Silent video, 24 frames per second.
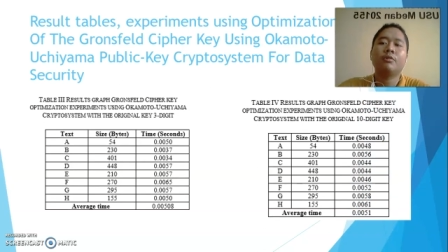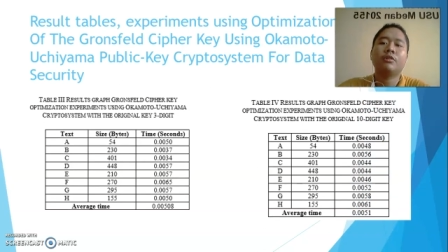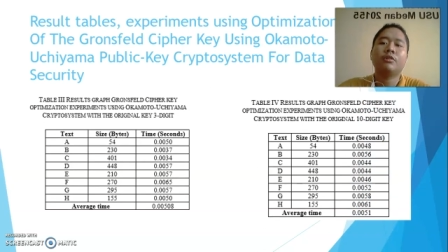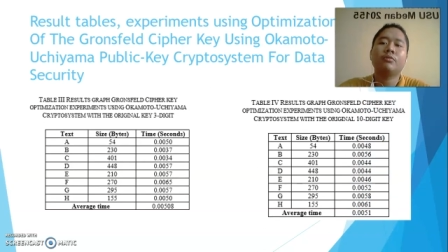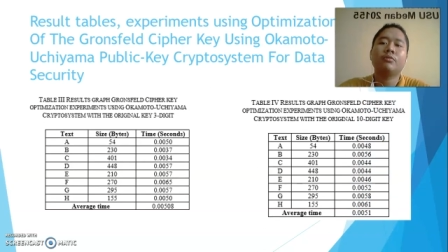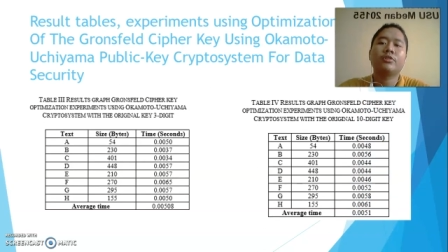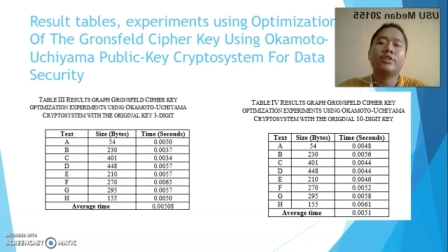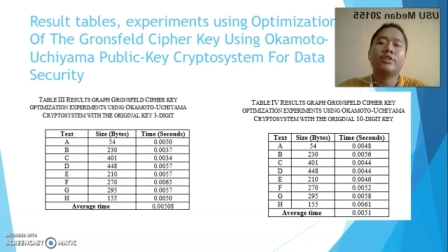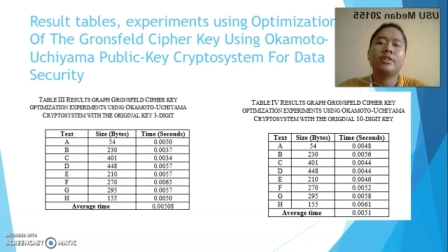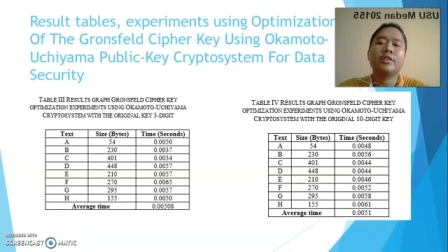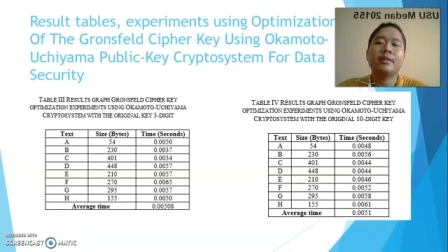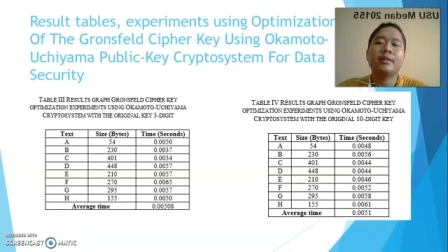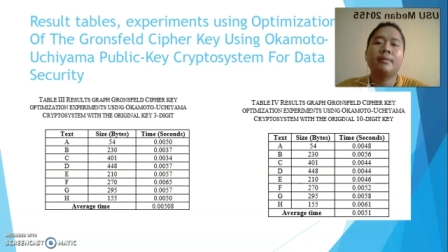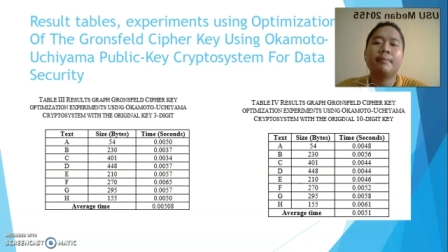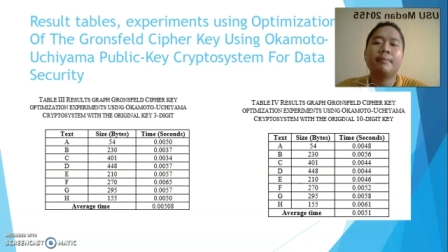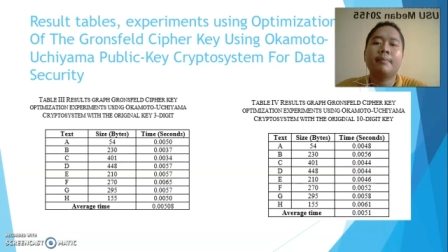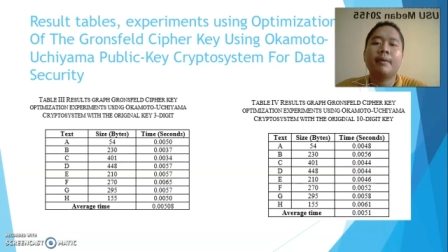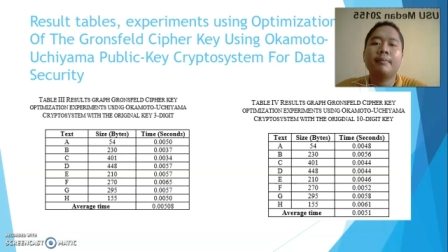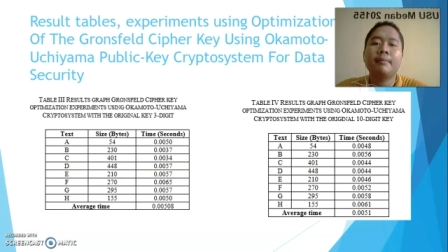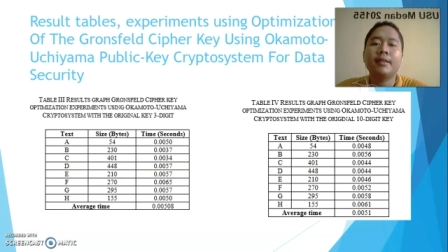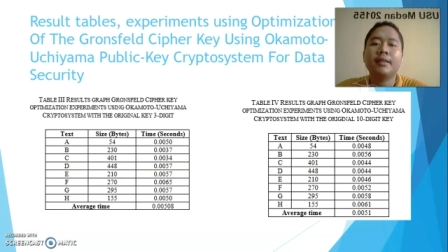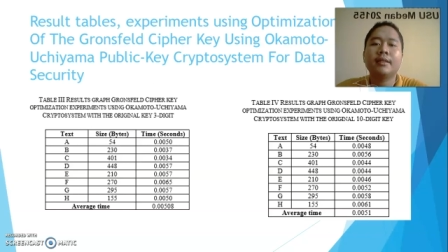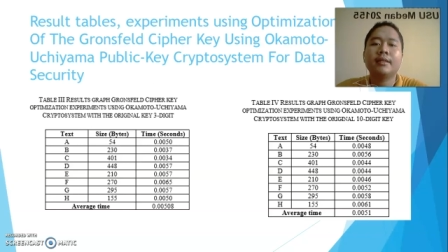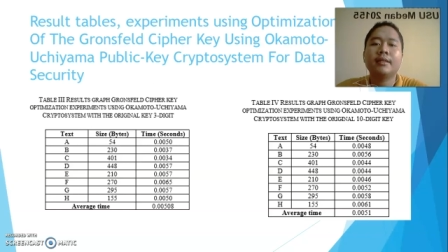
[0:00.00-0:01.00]
Uchiyama
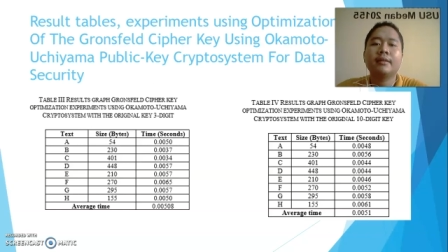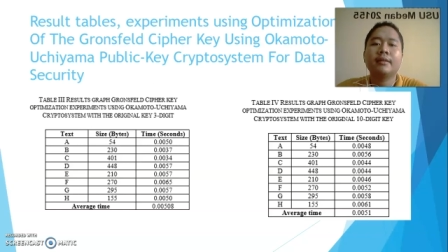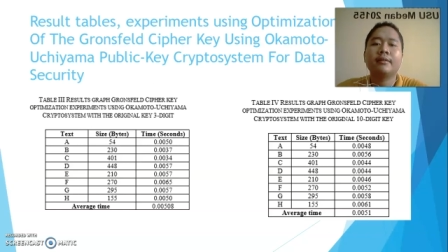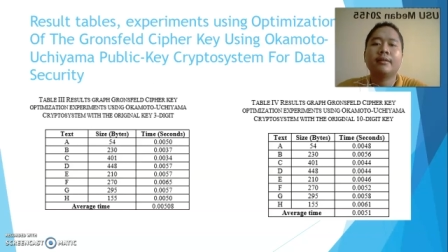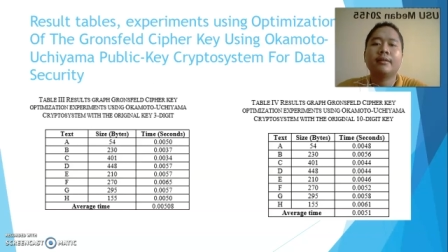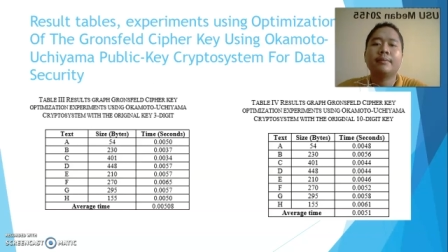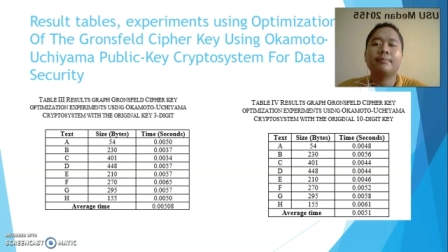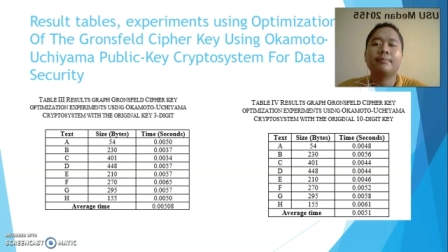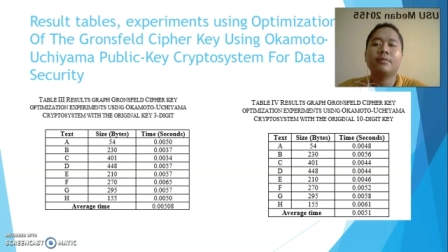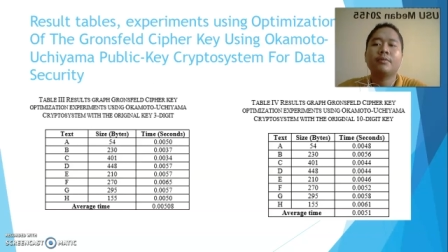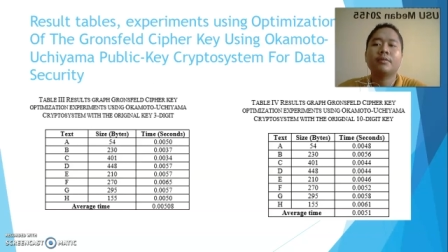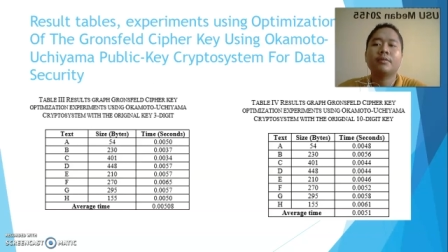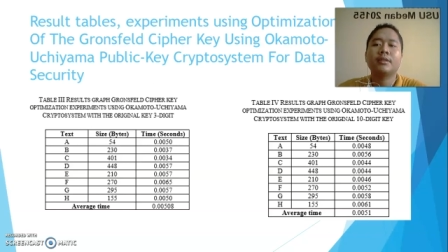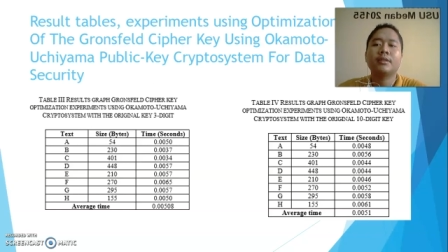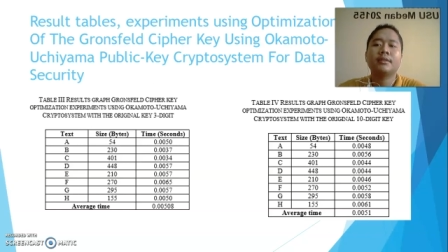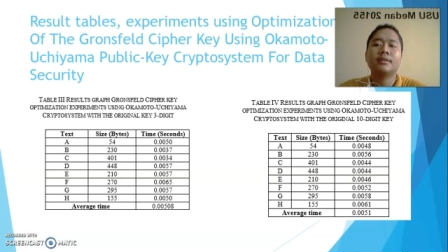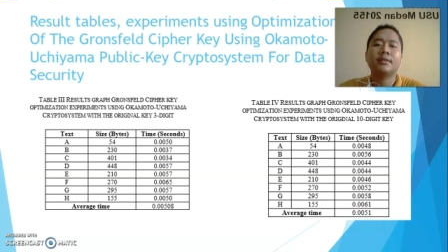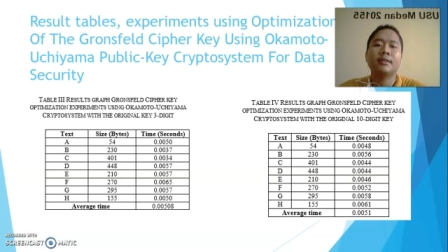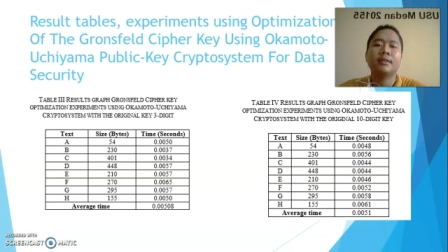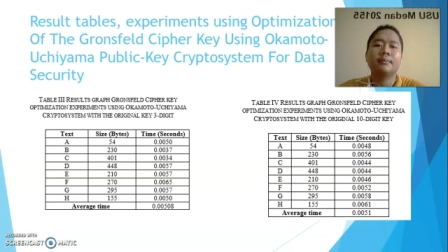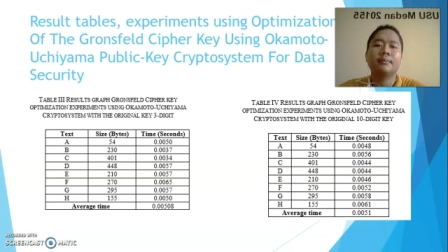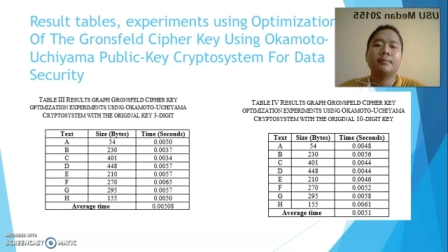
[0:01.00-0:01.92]
public key crypto system.